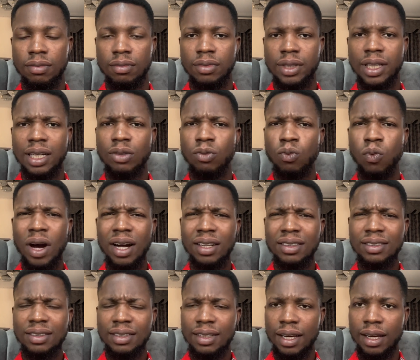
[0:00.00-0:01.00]
Then
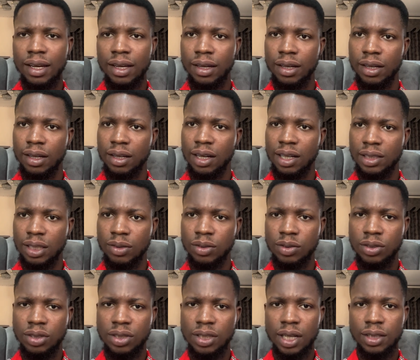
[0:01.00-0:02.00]
one day, as I
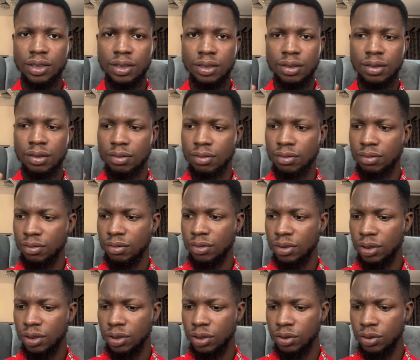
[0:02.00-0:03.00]
was searching on
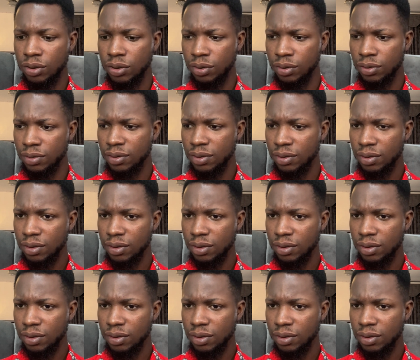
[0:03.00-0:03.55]
Google,